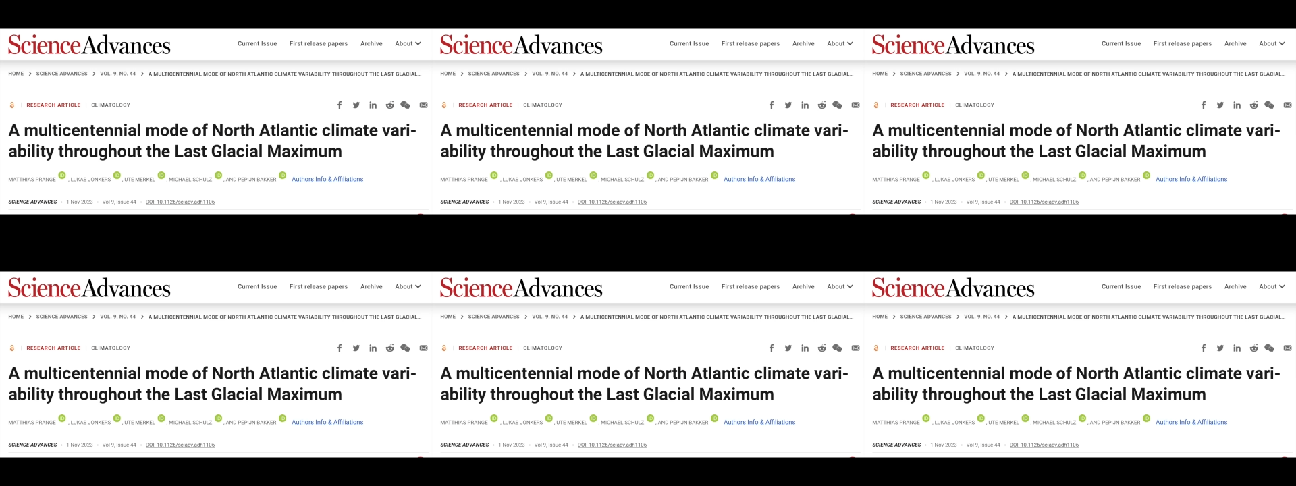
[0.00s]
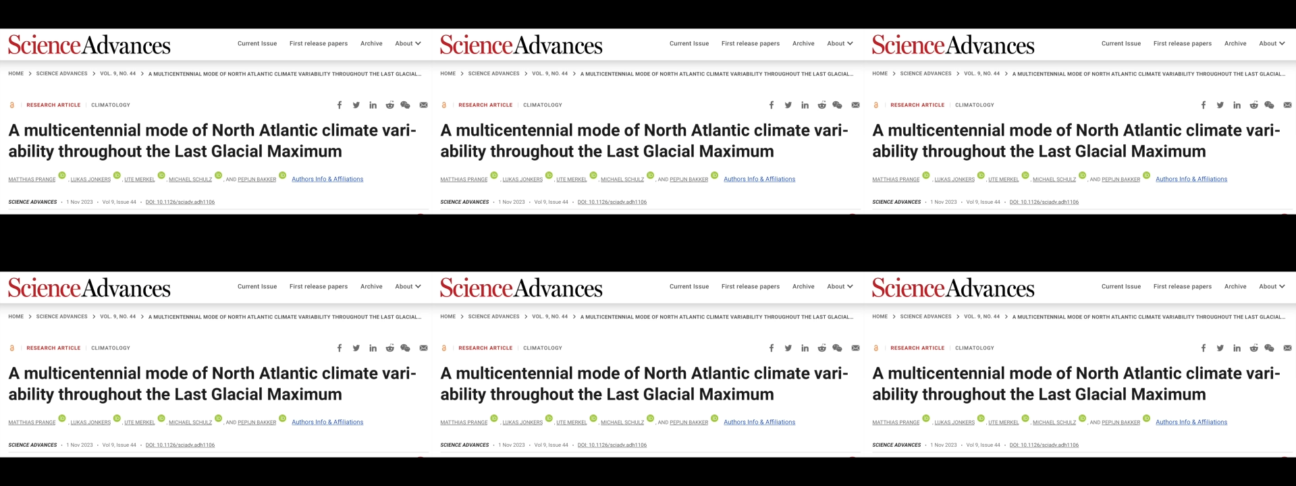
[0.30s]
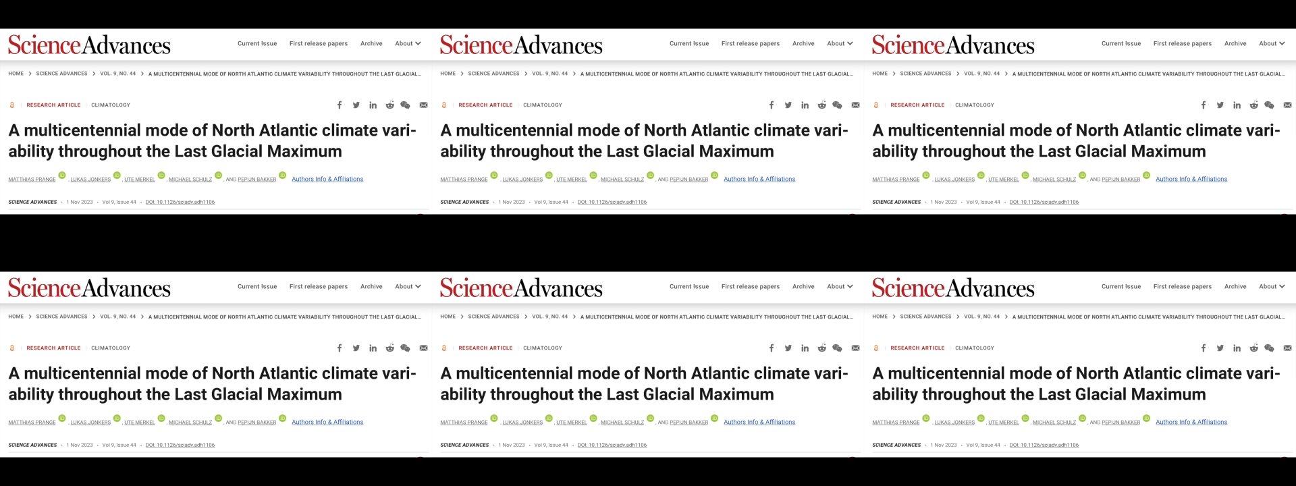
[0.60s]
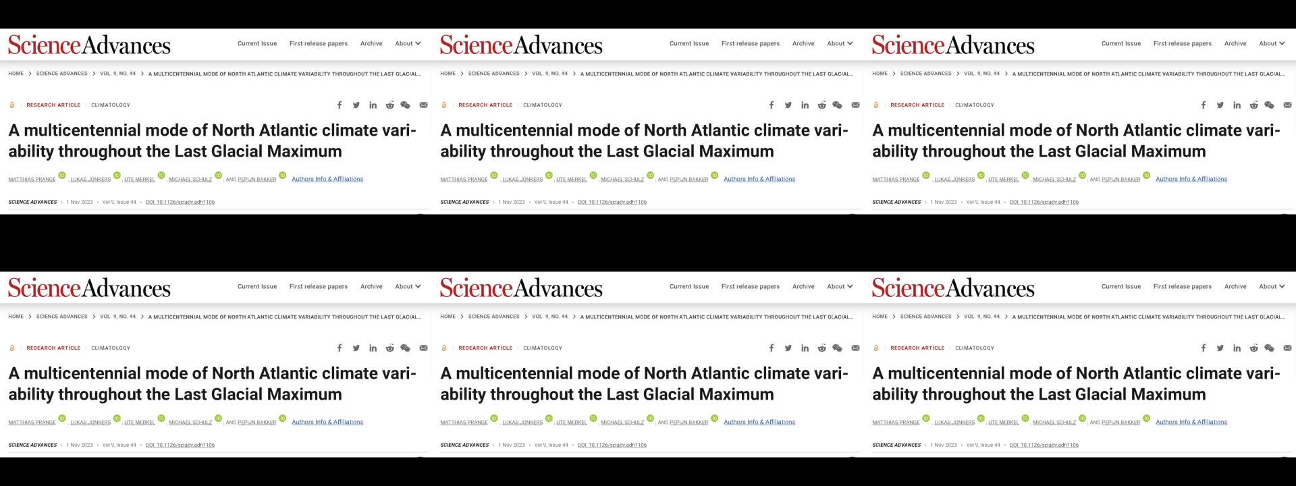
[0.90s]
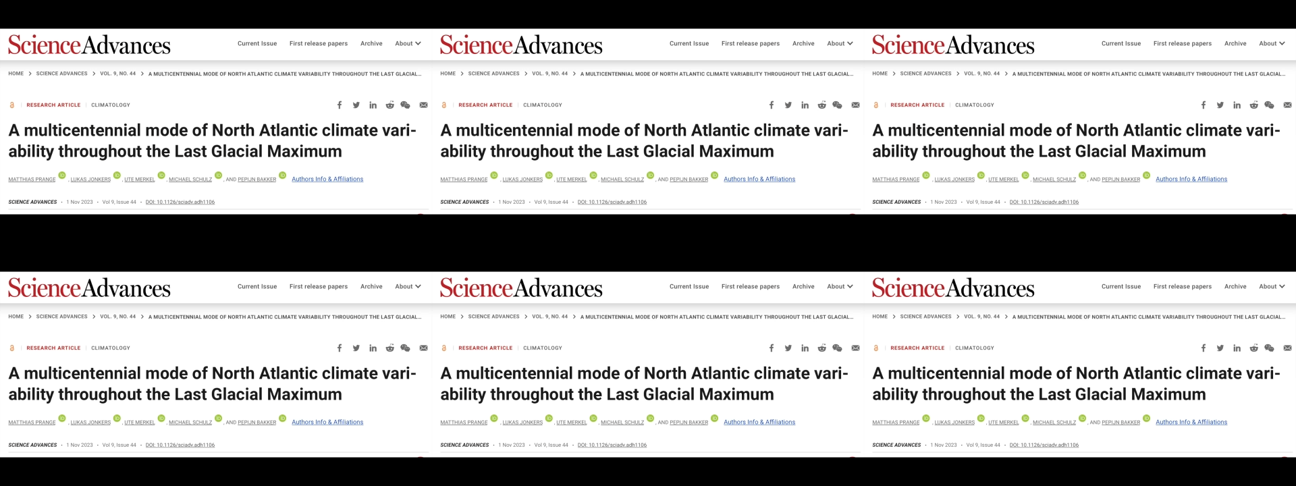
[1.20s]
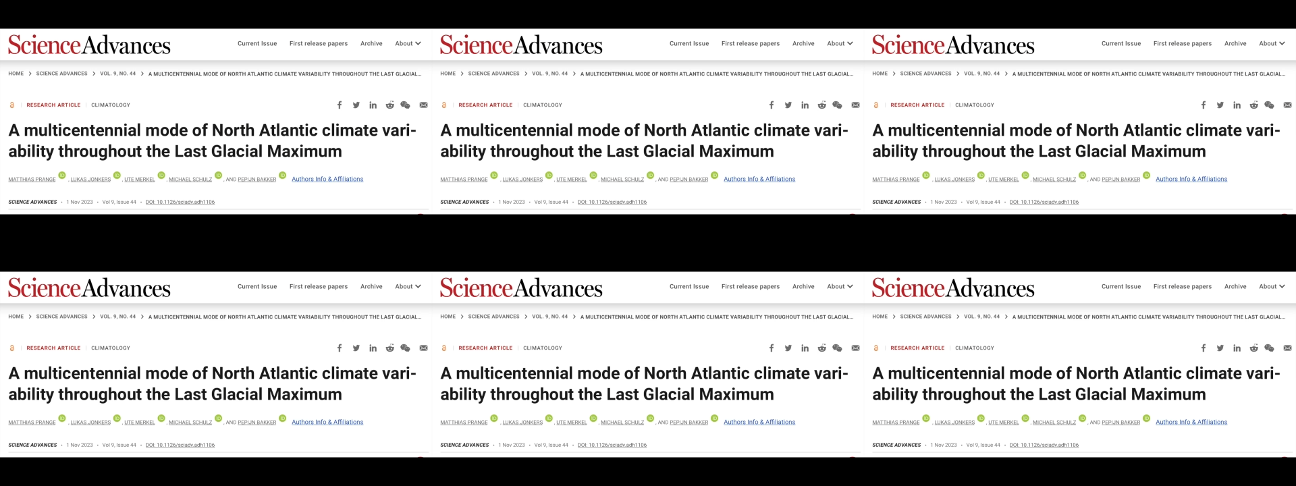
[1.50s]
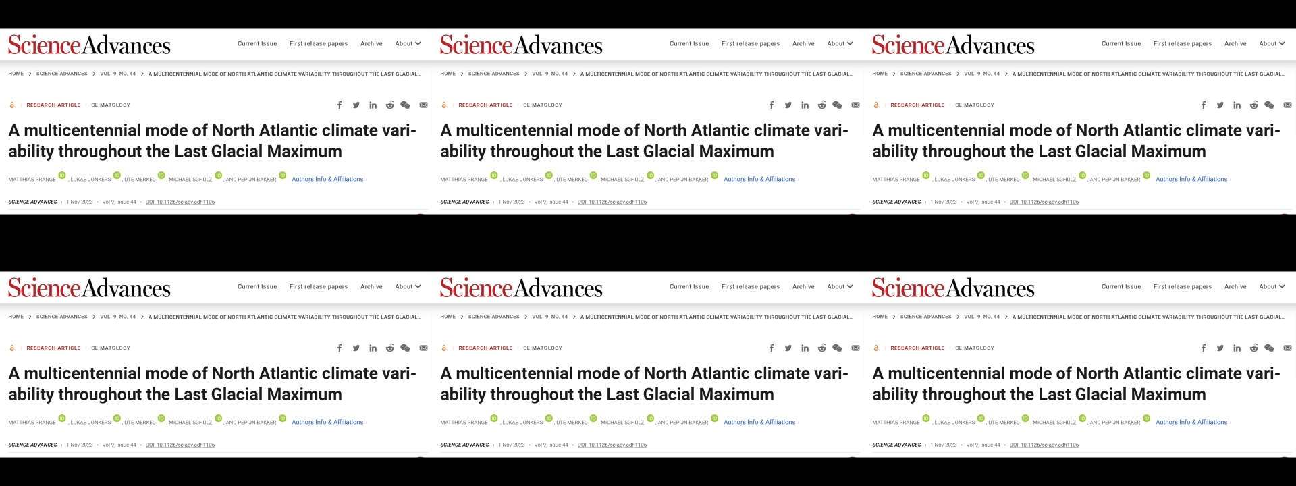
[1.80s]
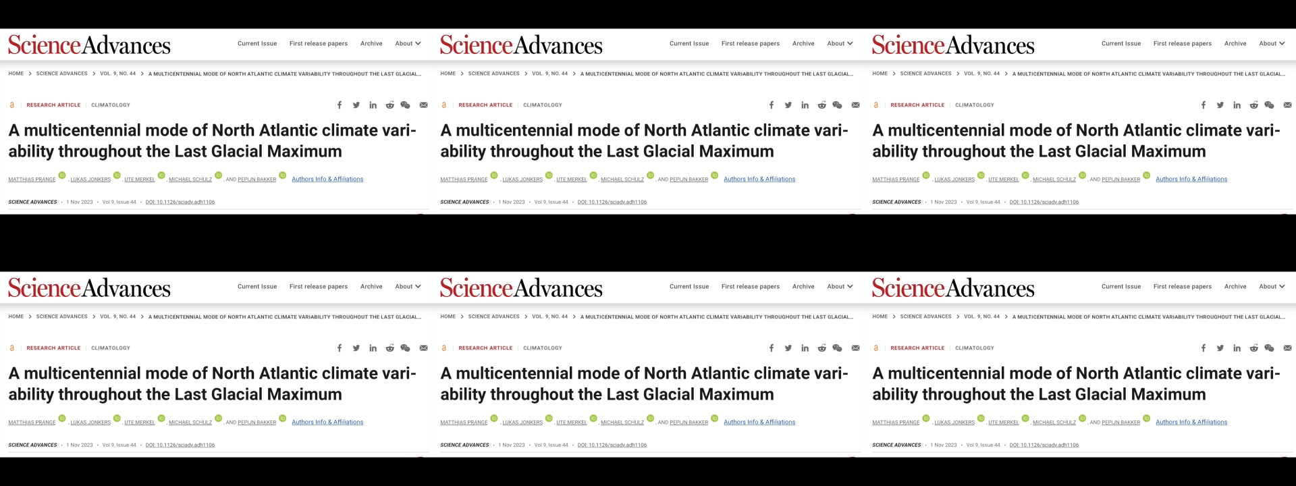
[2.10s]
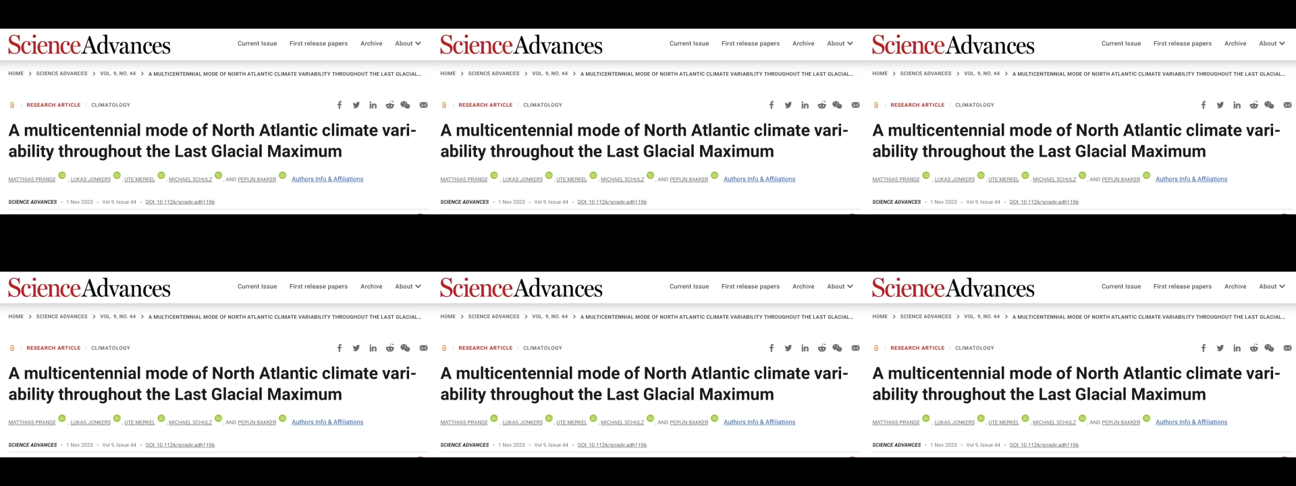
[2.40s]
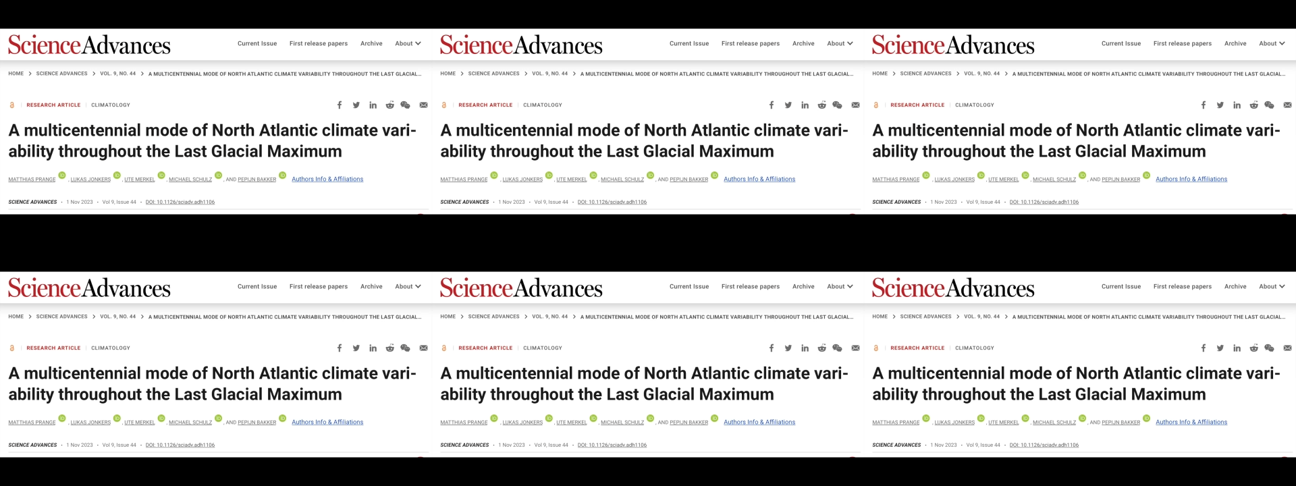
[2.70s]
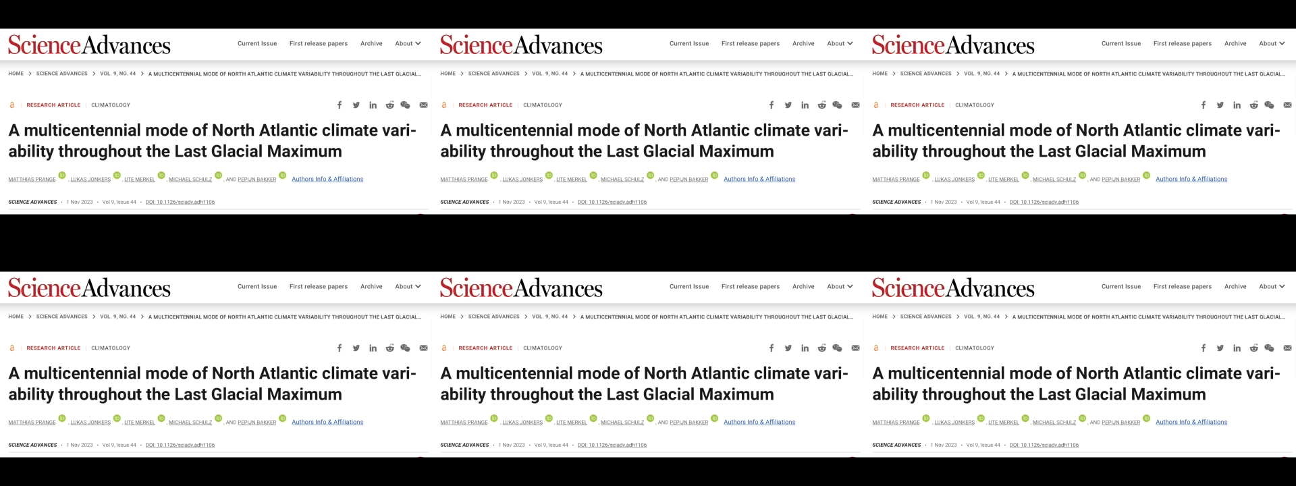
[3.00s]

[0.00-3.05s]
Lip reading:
(no speaker visible)